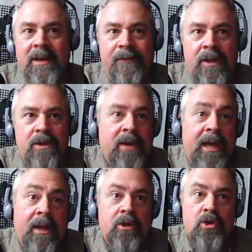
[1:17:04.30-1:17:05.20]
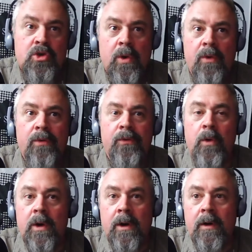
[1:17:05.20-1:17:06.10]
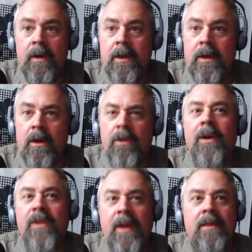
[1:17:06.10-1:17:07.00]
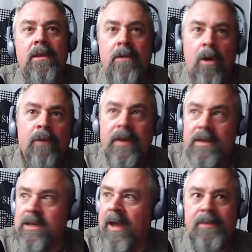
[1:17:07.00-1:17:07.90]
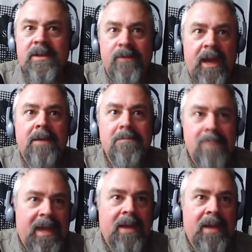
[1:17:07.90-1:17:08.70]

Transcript: that you can't control for. Although I think COVID times have kind of made